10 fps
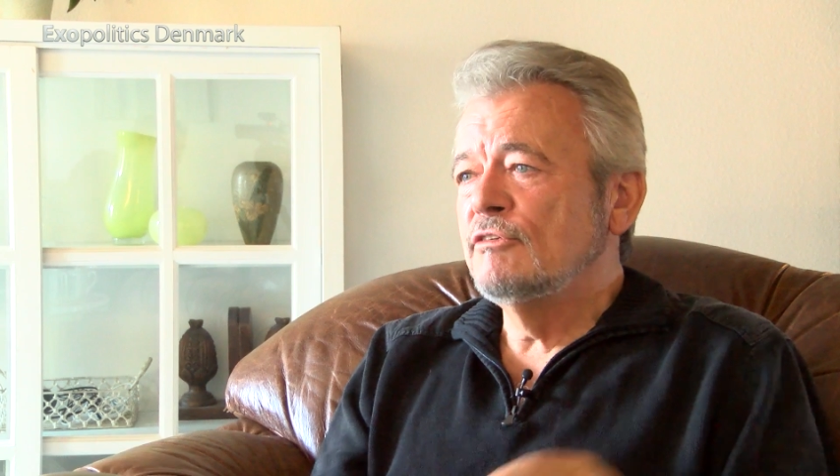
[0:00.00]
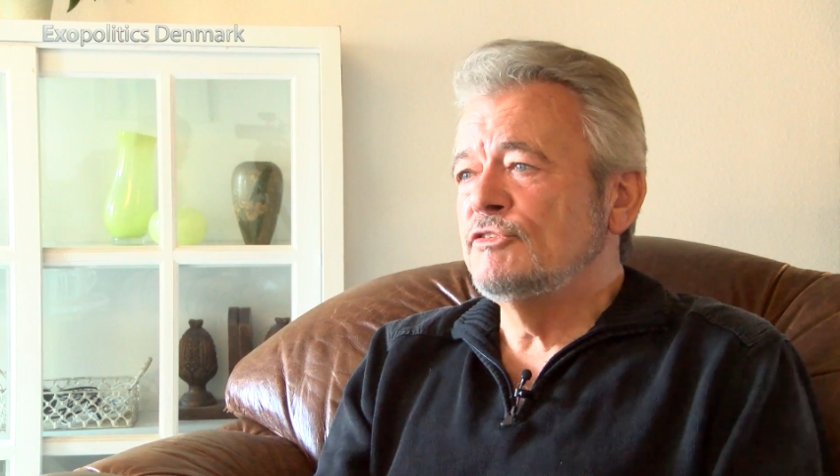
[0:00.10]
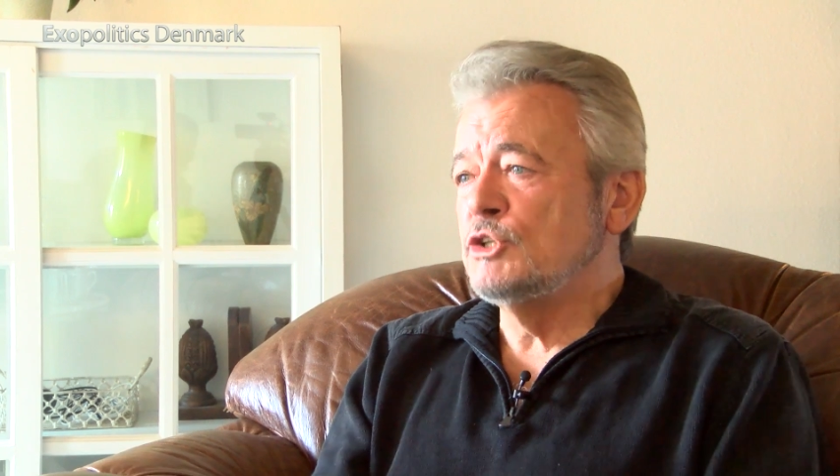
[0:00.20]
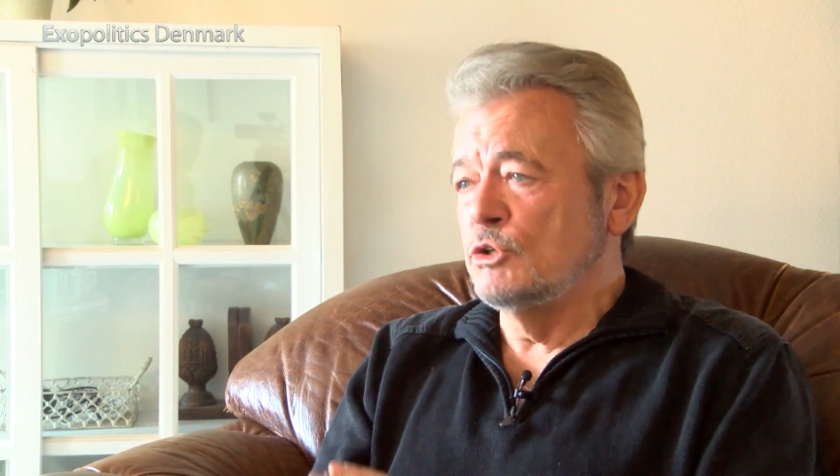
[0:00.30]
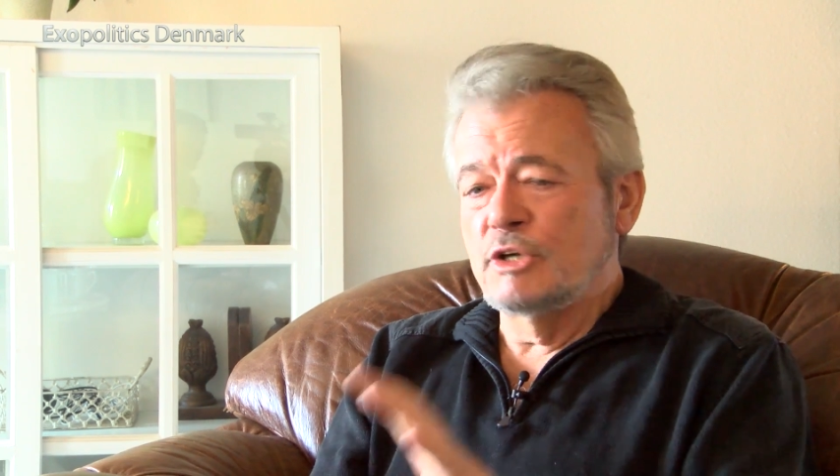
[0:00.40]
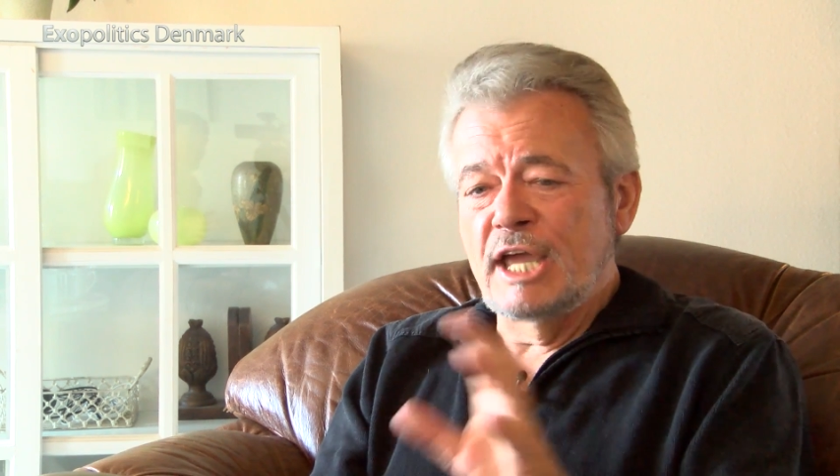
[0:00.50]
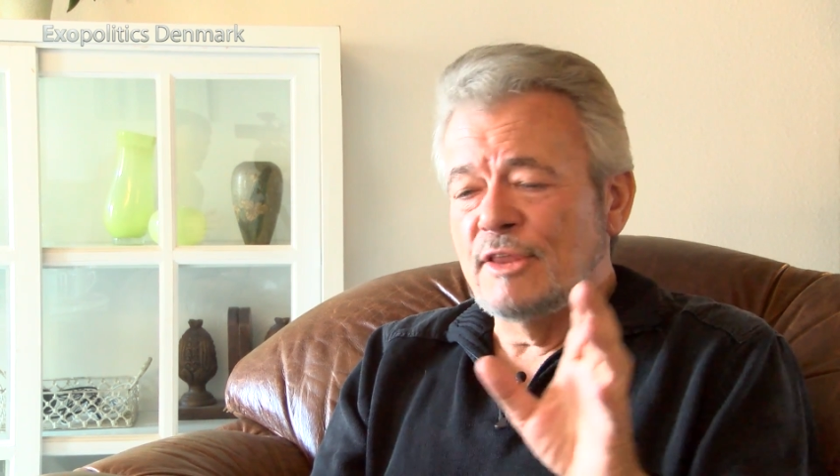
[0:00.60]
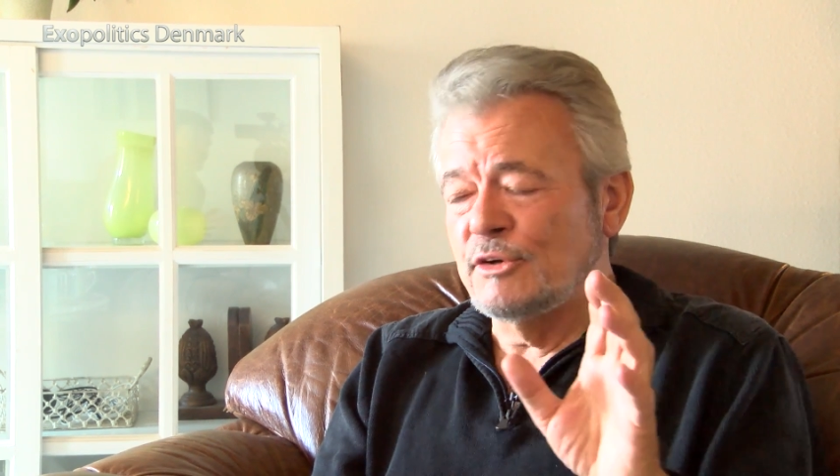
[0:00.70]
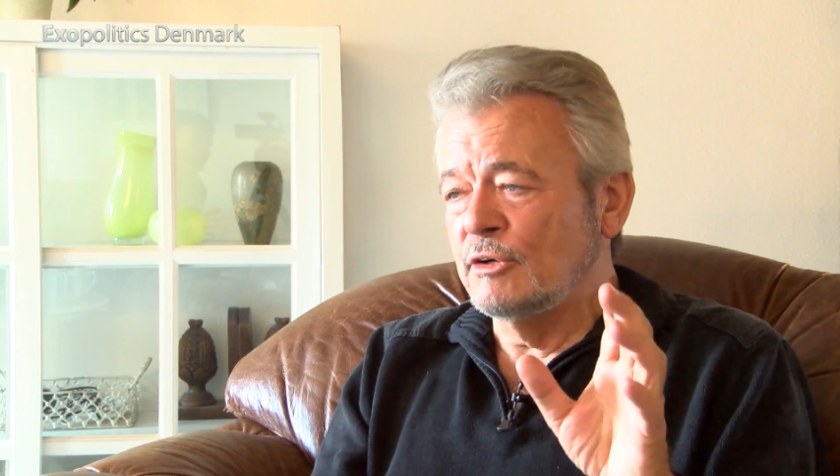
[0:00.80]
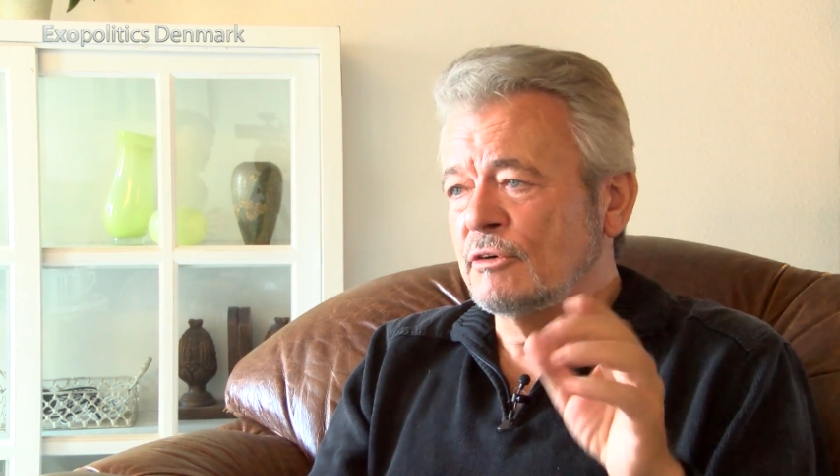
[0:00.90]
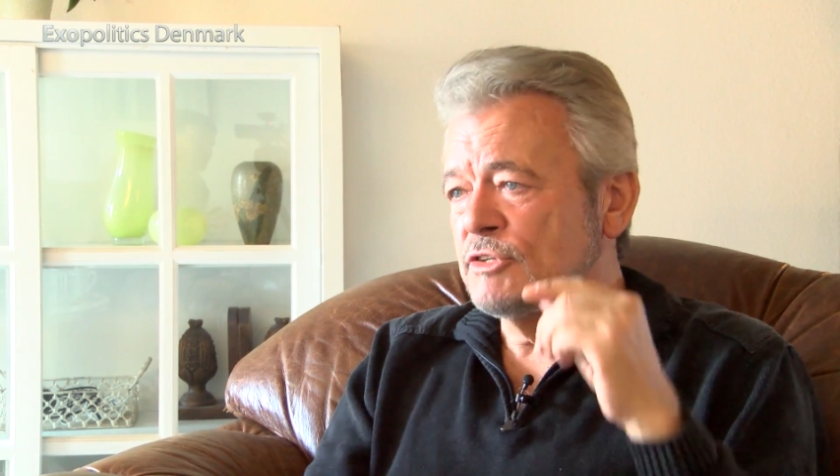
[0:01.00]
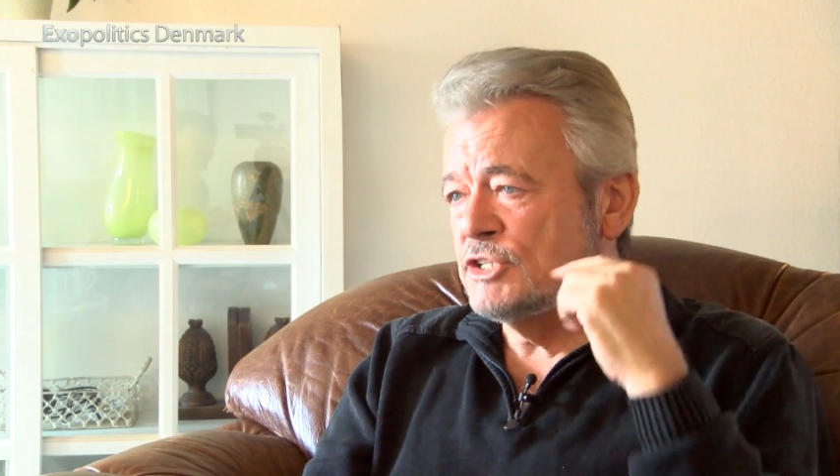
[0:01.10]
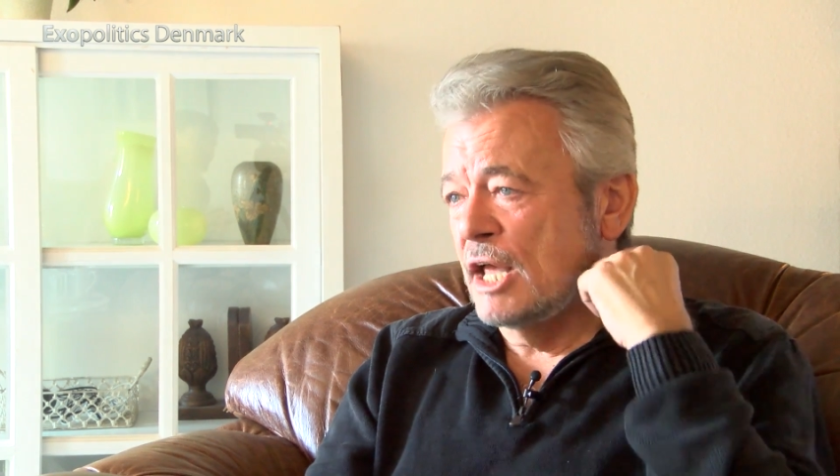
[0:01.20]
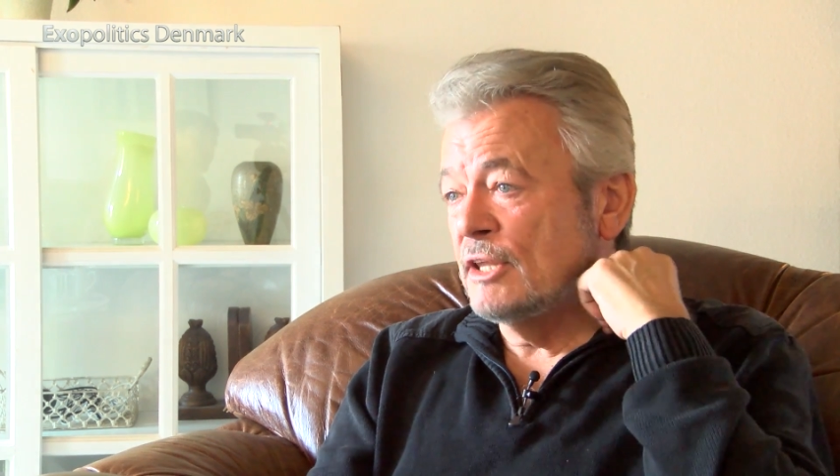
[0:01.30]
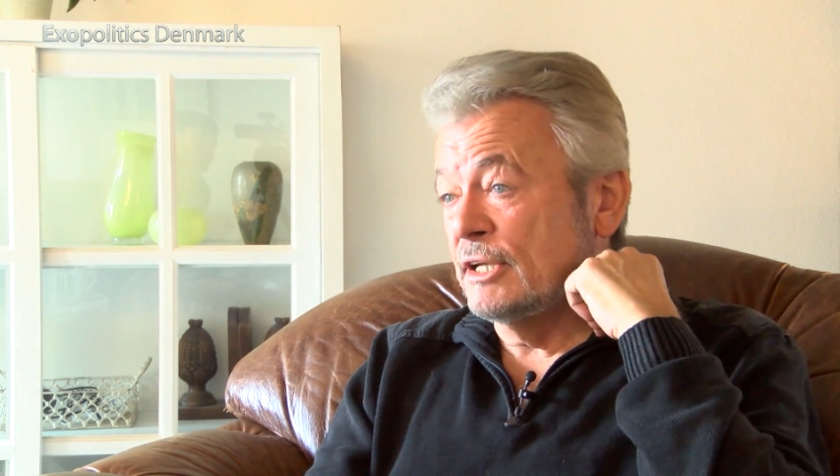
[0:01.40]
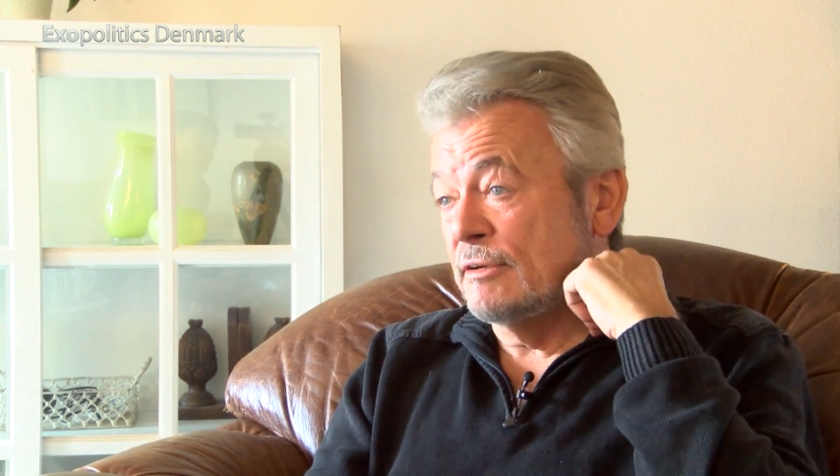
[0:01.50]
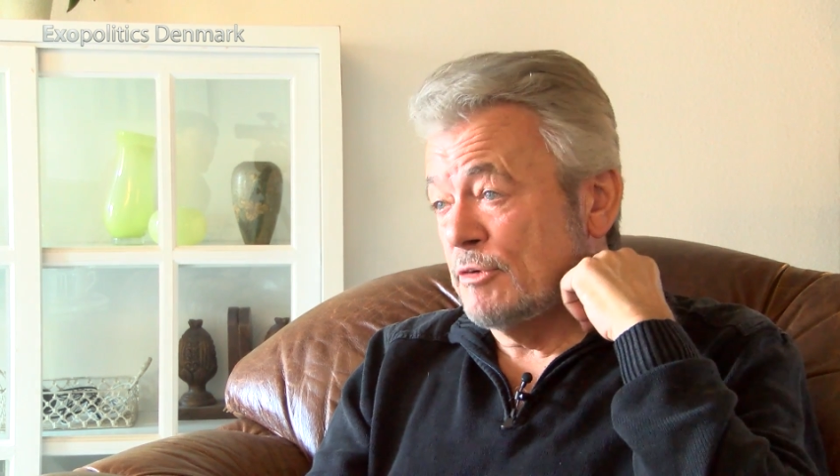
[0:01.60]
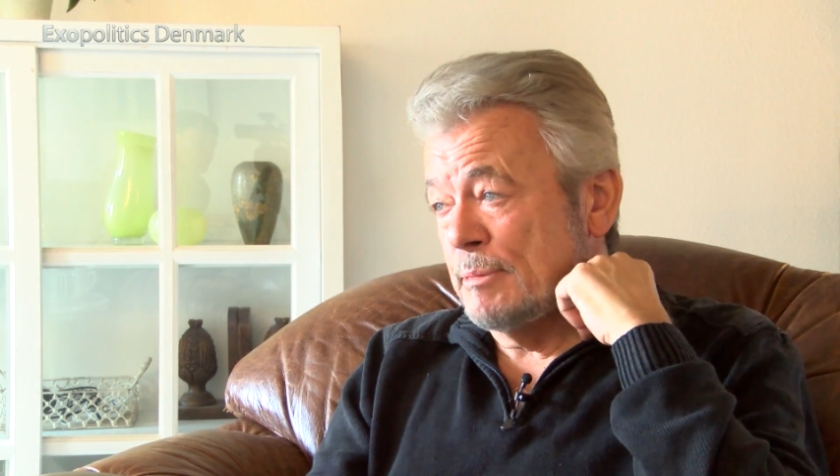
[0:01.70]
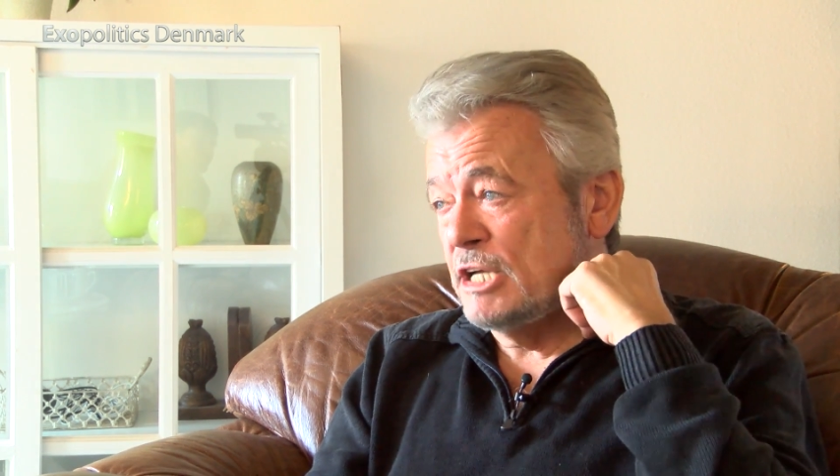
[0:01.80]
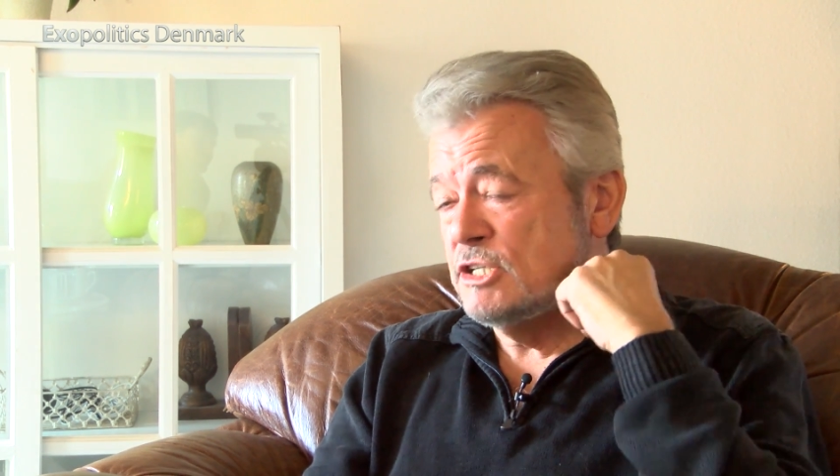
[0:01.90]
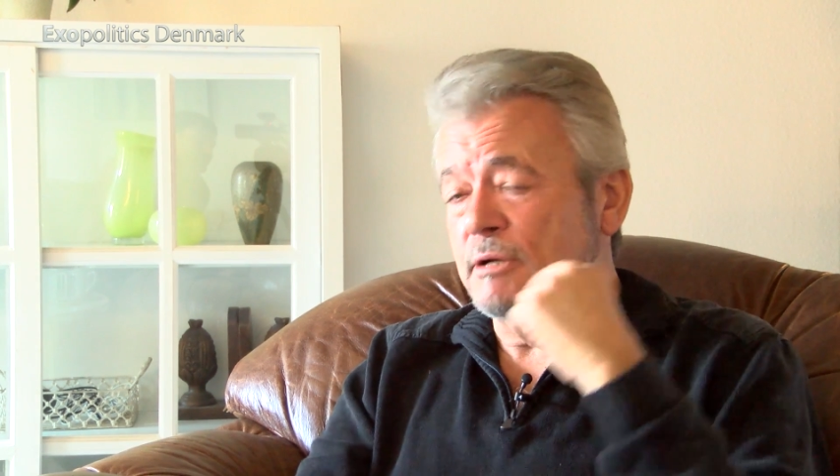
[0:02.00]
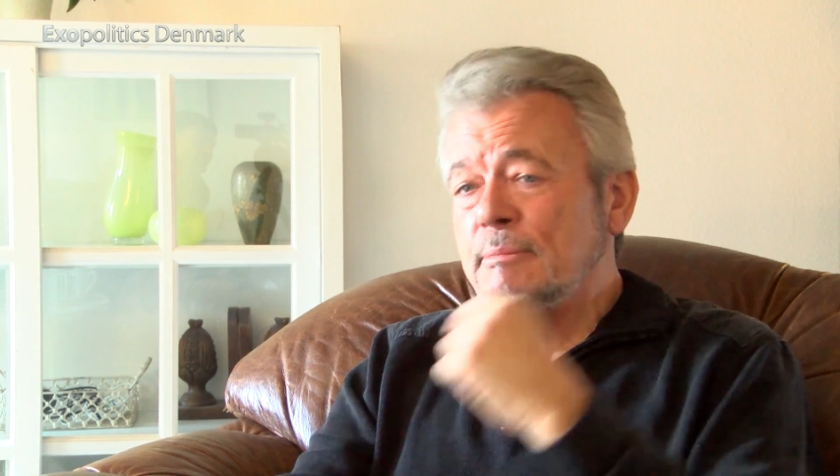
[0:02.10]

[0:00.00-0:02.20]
to gather solid information